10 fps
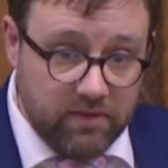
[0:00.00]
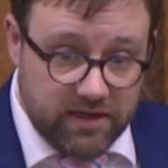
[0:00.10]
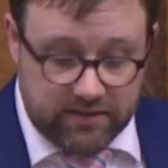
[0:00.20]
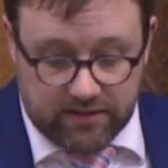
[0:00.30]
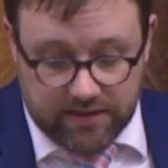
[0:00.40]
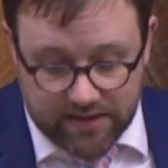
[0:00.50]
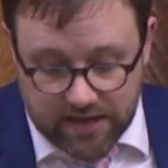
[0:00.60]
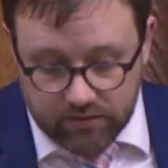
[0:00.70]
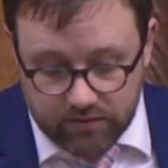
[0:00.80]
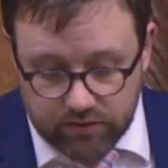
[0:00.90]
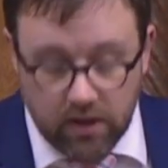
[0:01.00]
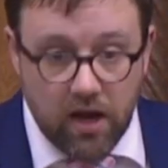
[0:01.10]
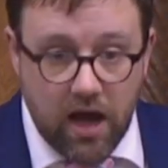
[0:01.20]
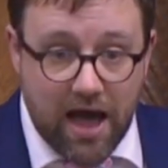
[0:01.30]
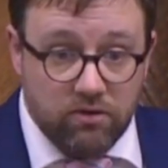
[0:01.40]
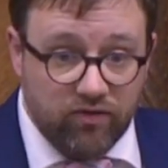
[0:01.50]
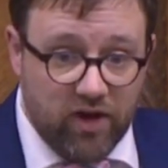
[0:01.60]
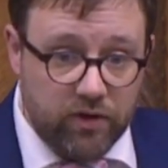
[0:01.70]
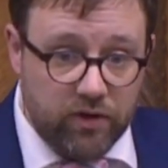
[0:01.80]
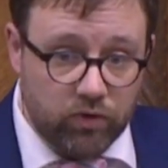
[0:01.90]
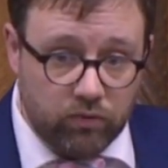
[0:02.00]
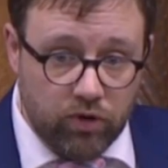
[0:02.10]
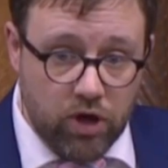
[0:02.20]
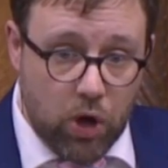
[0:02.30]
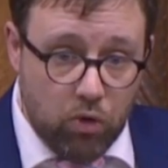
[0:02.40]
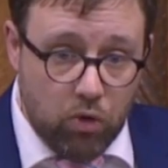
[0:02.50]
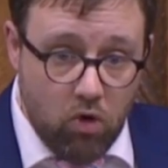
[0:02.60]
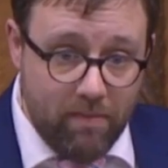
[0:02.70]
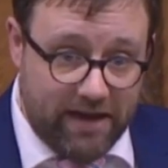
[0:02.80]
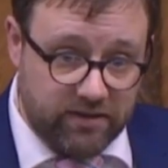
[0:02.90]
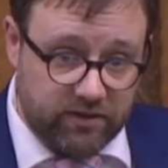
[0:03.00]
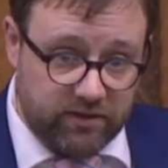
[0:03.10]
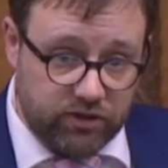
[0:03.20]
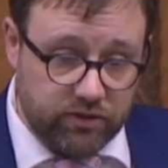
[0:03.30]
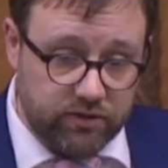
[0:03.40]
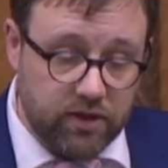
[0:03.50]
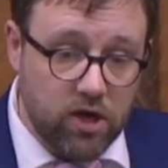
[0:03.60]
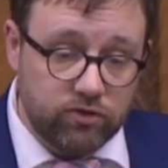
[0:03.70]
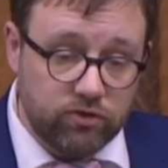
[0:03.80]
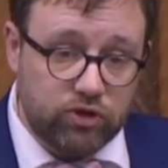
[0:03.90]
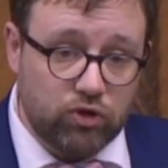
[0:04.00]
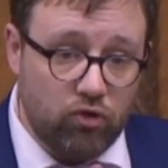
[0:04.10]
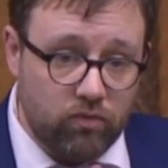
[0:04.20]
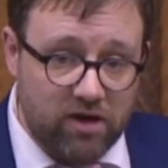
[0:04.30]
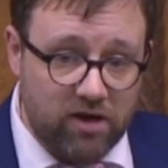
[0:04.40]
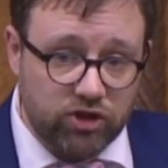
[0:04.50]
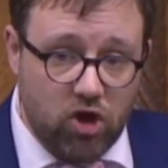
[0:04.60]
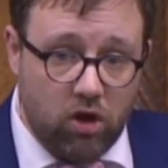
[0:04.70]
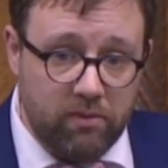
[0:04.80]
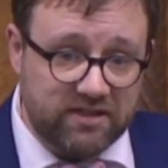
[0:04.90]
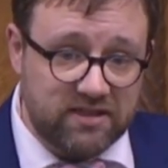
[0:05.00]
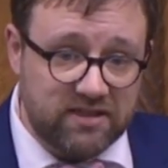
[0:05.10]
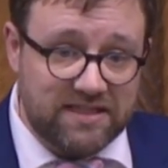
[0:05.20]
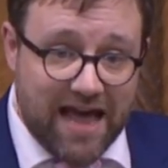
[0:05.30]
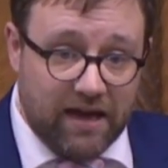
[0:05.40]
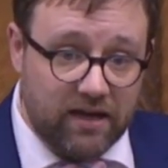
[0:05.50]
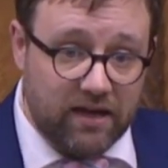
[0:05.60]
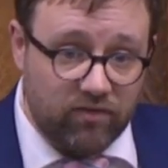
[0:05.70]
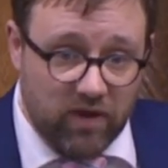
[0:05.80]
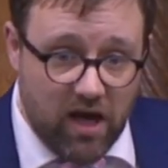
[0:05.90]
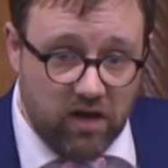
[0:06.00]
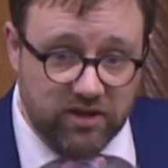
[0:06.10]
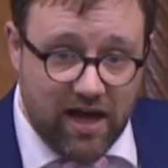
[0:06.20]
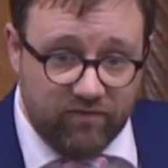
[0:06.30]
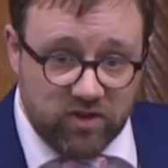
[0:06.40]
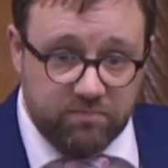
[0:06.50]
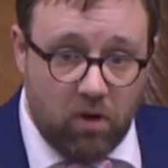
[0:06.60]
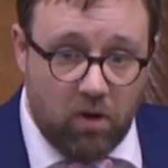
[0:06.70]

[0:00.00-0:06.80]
how the fund will work, who will make decisions to ensure the Welsh economy doesn't tank if we are to have this botched Brexit deal?